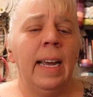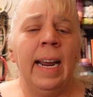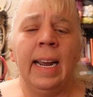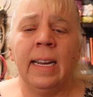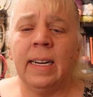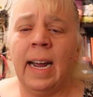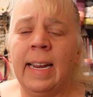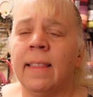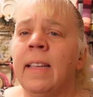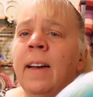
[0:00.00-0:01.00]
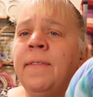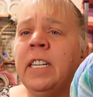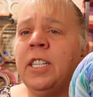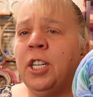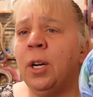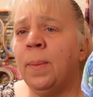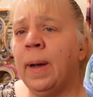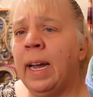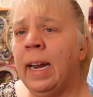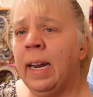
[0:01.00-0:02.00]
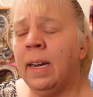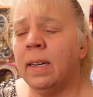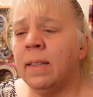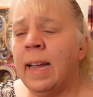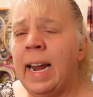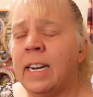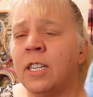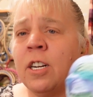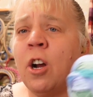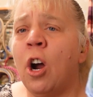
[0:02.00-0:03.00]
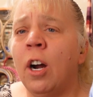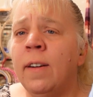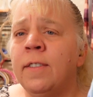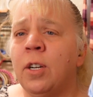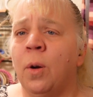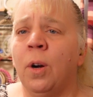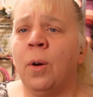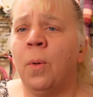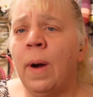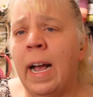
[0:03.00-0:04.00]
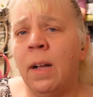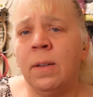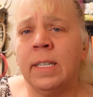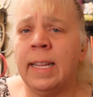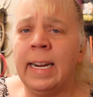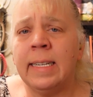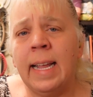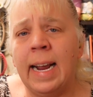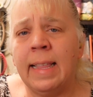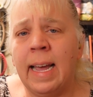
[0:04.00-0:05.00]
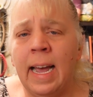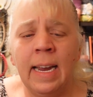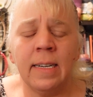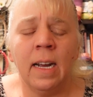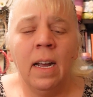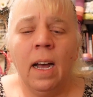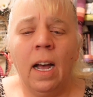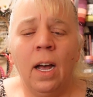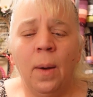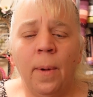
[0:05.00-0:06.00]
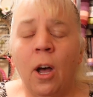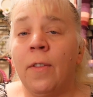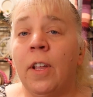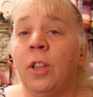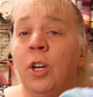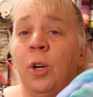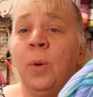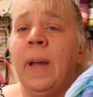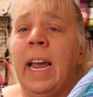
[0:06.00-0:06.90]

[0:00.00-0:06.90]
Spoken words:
And I love to do my, like, scarves or crowels, things like that, on the loom.